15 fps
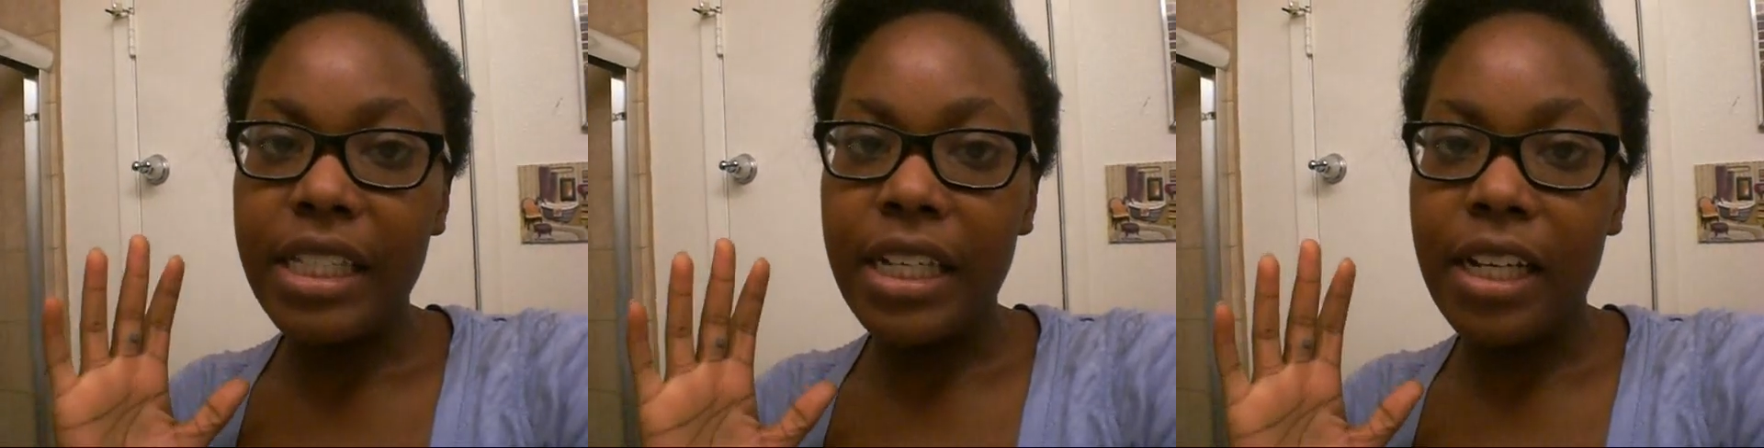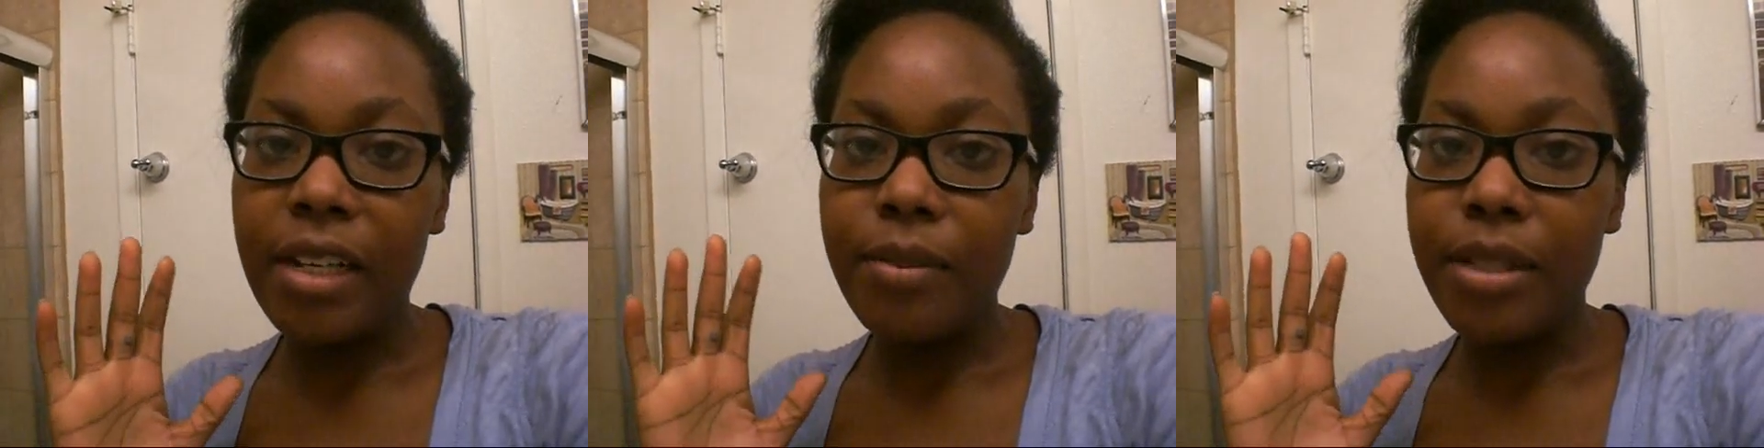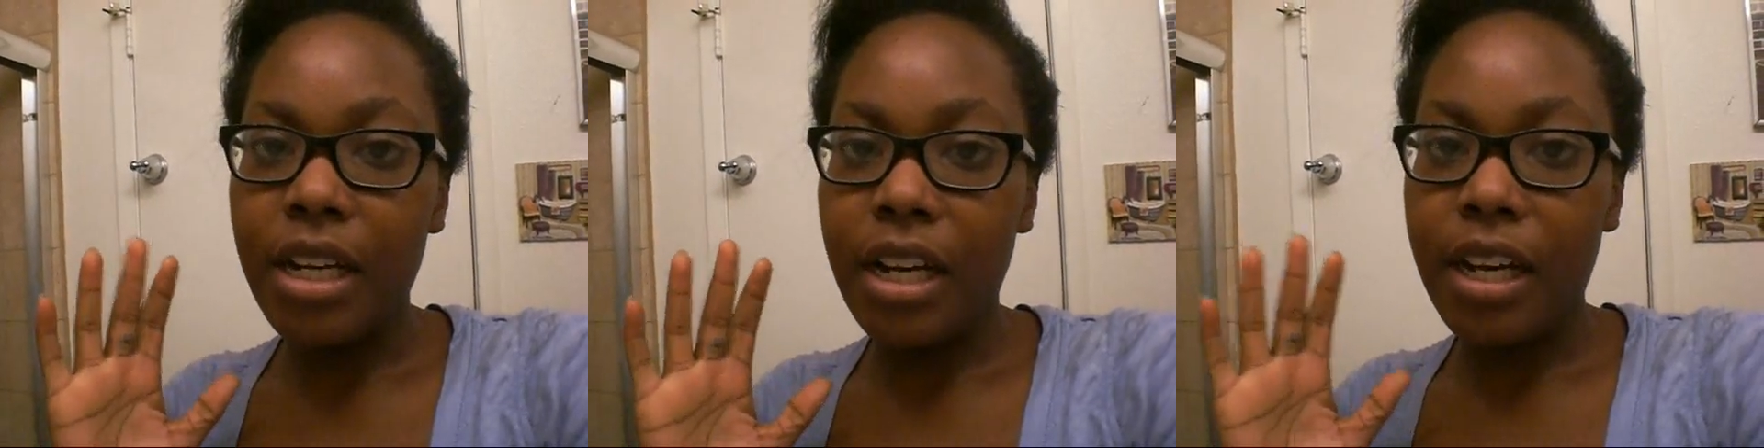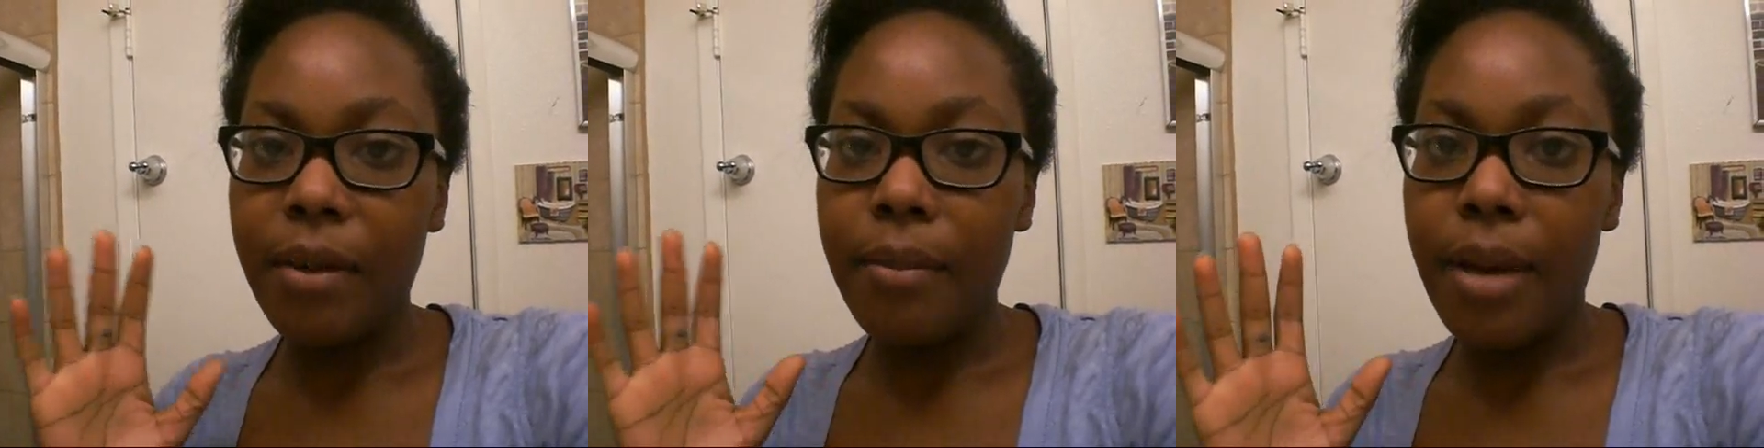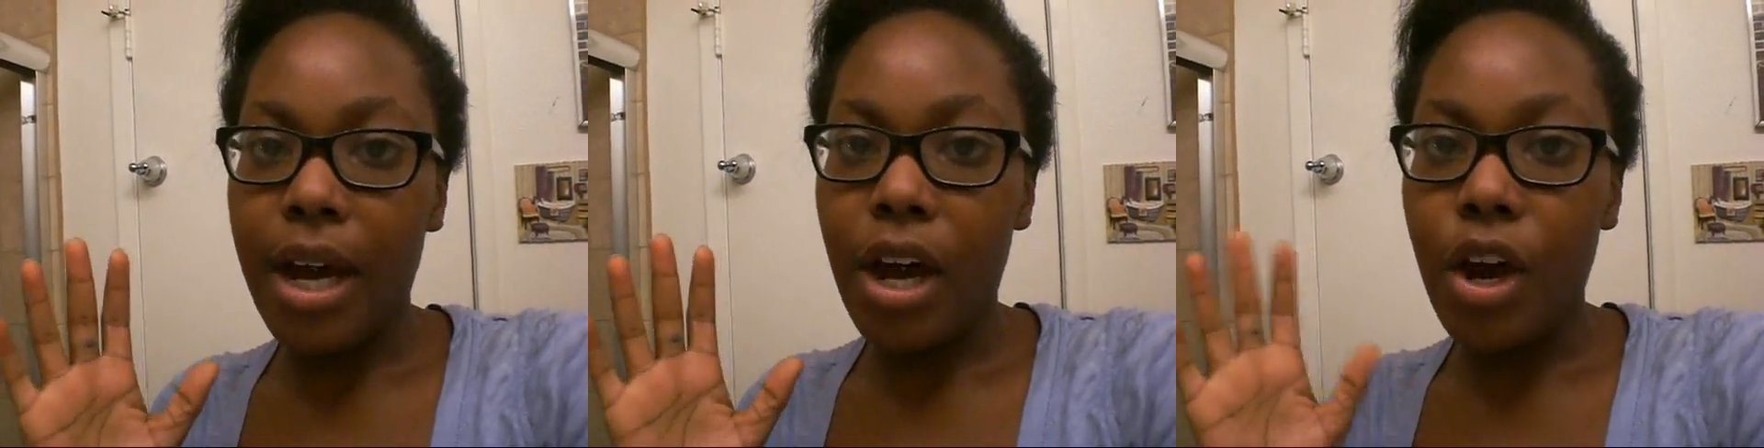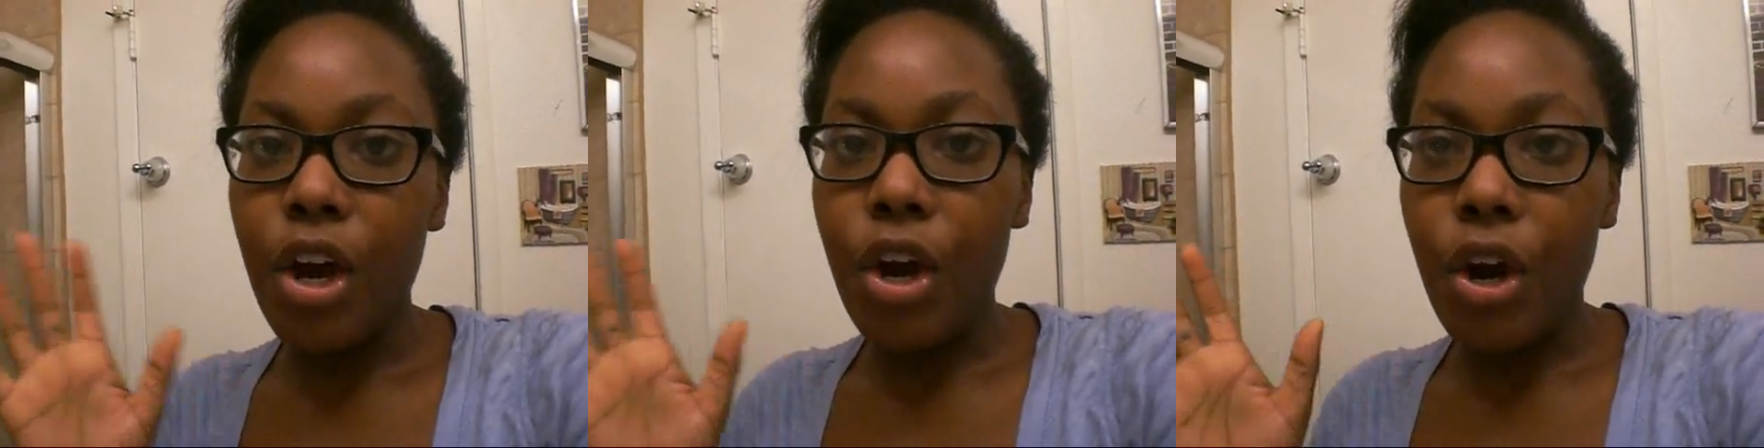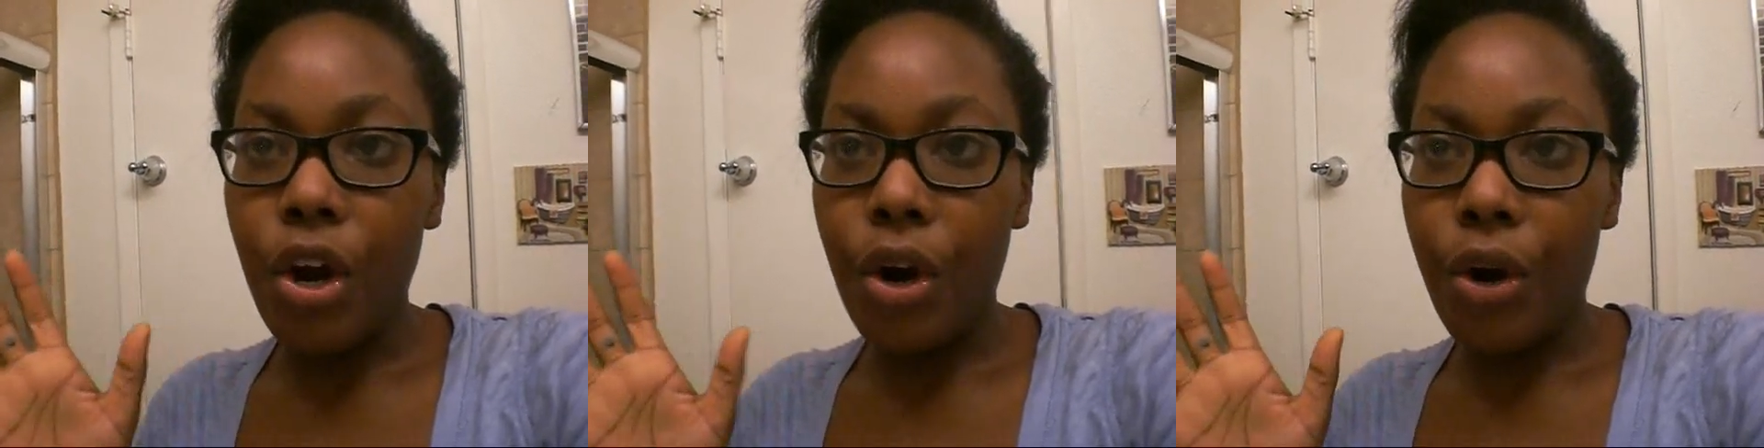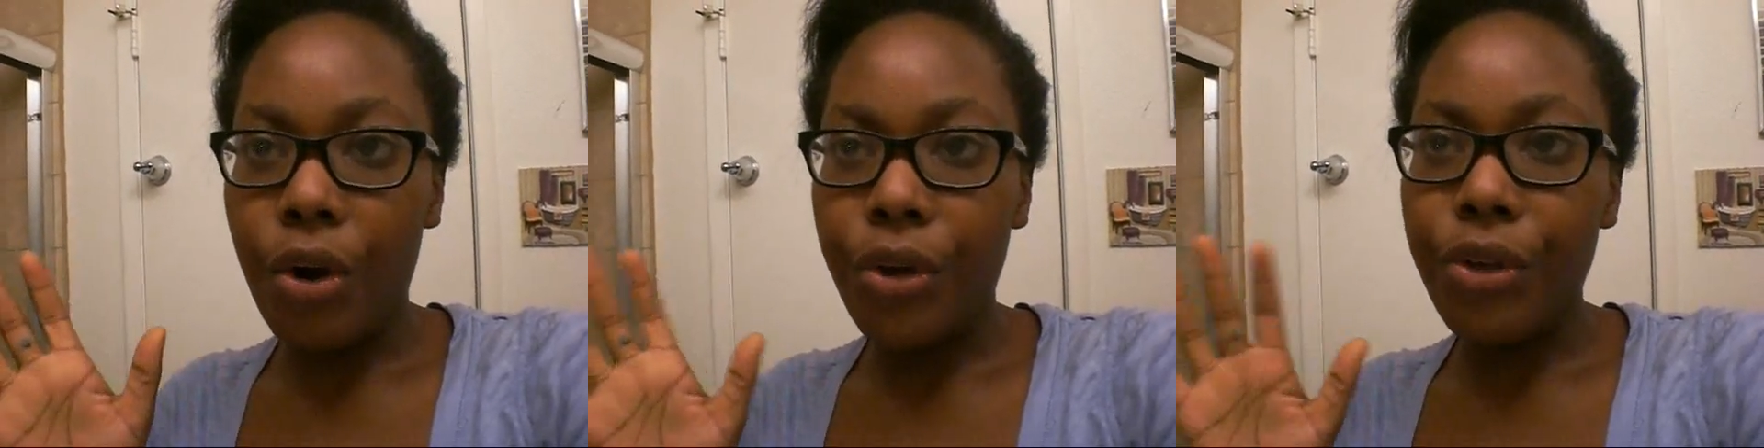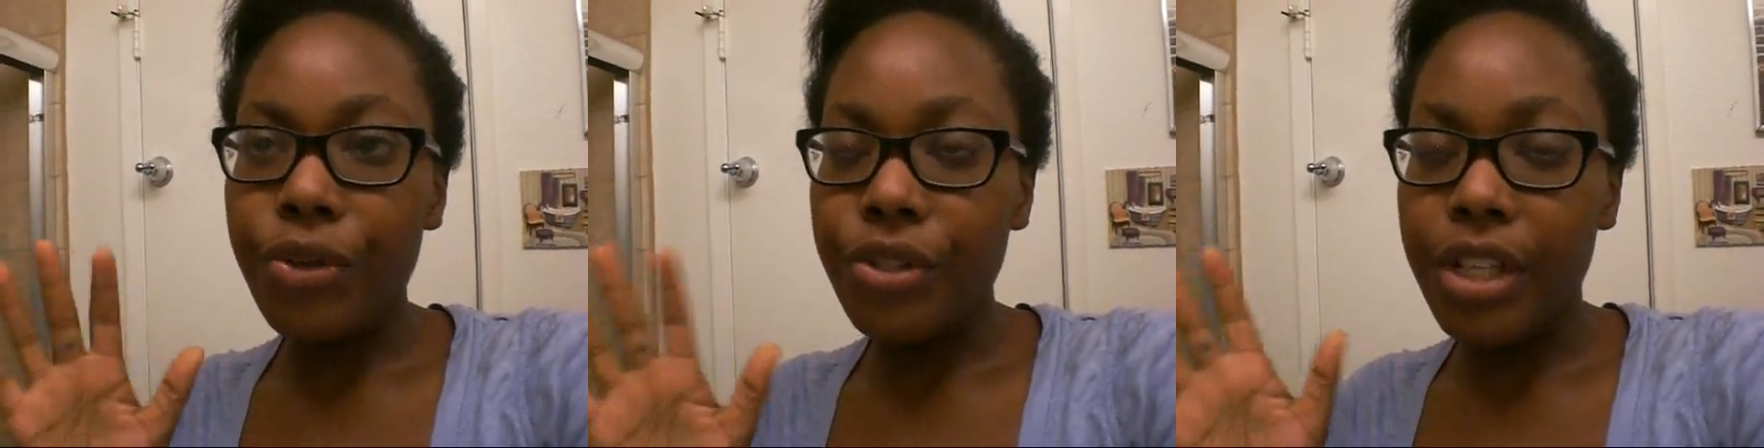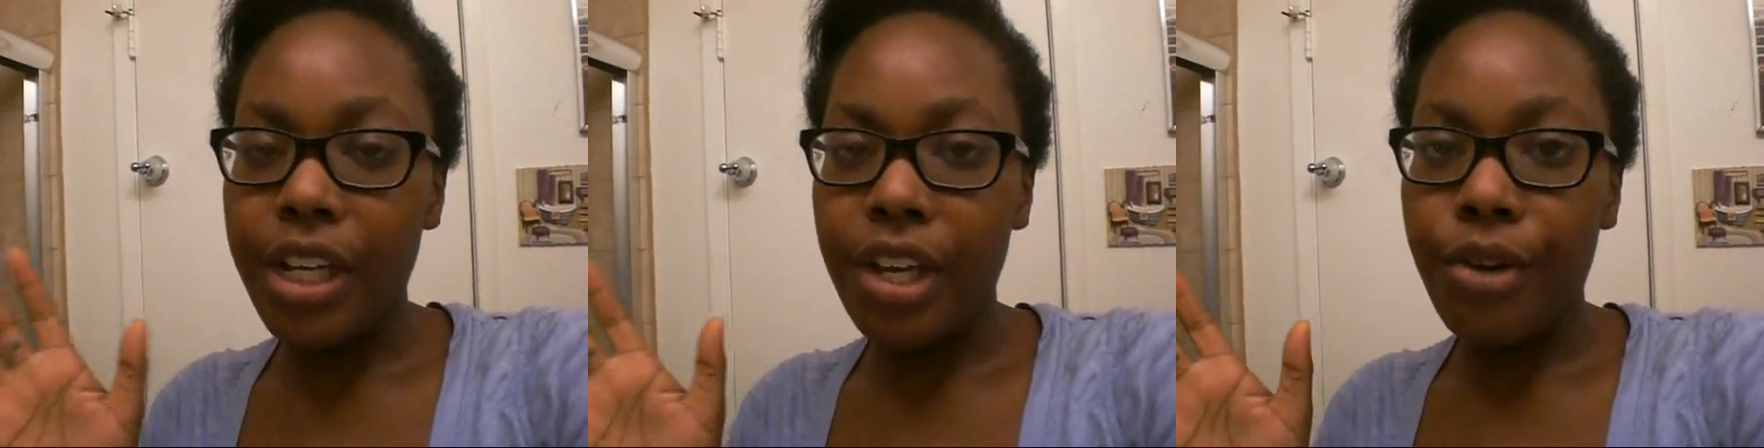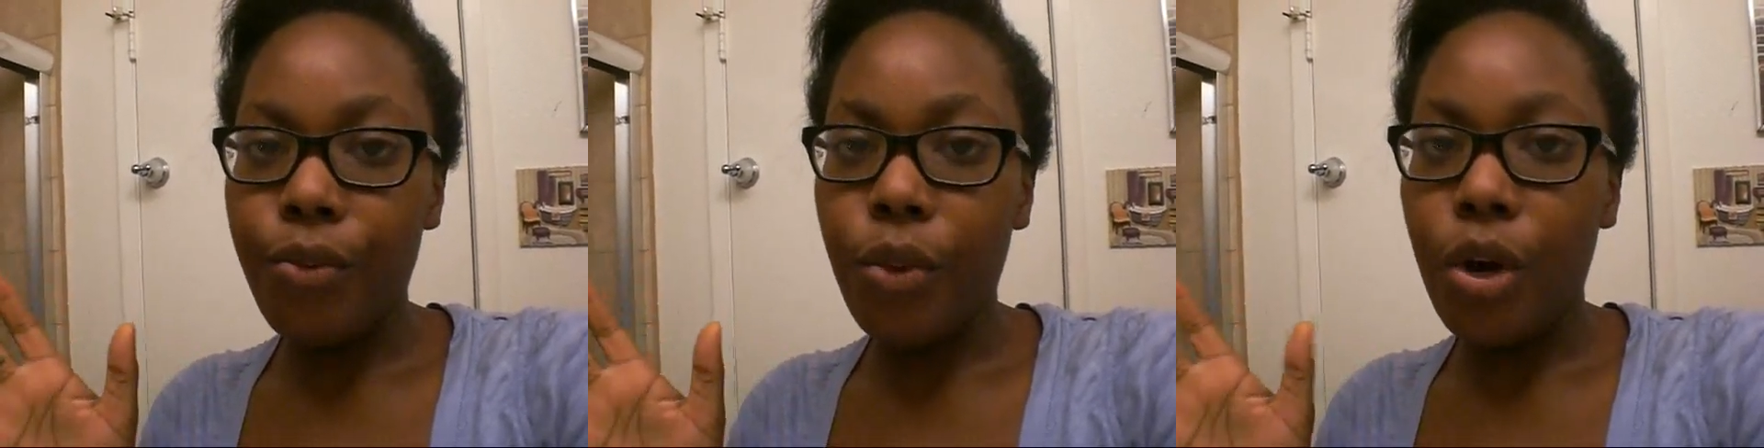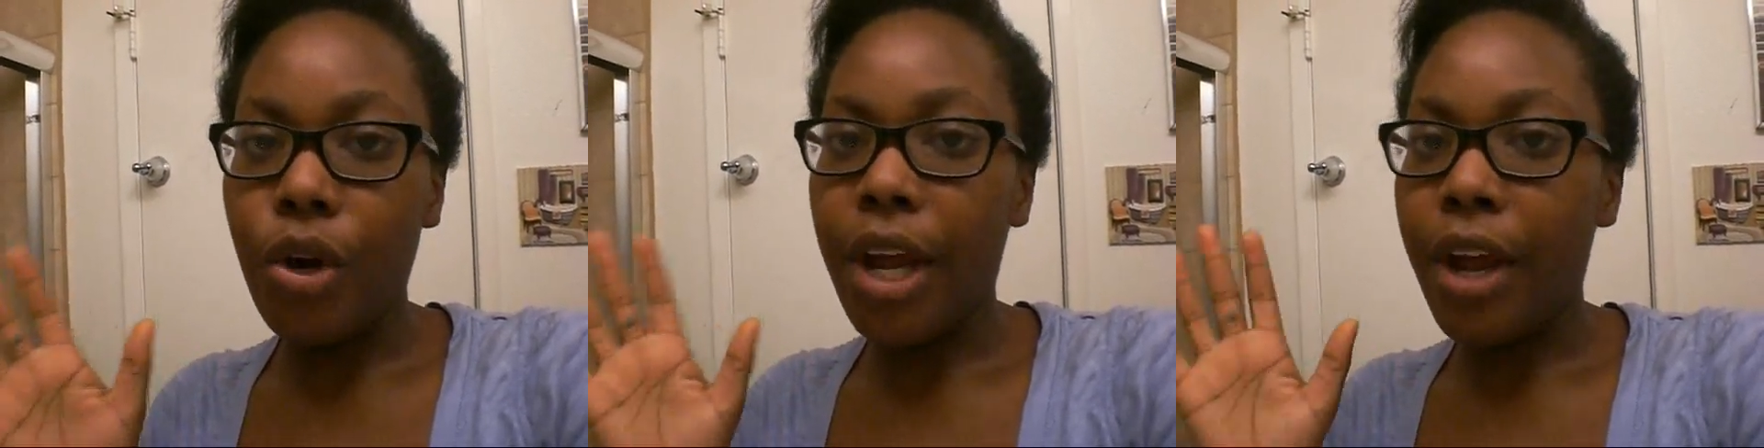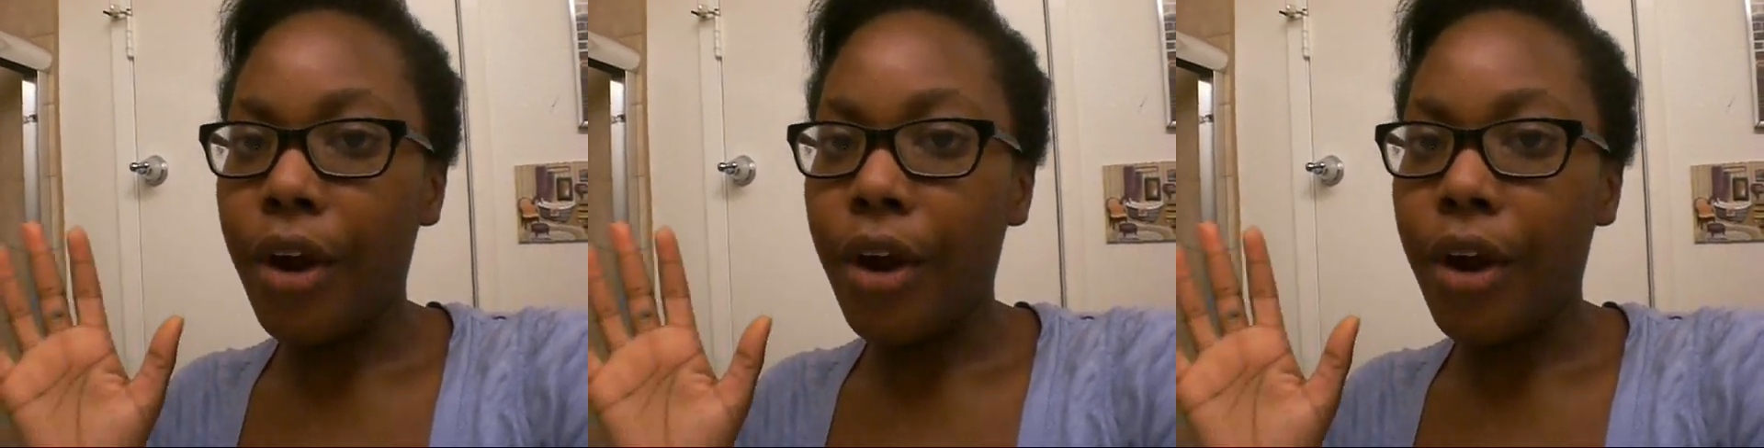talking about her using the N-word.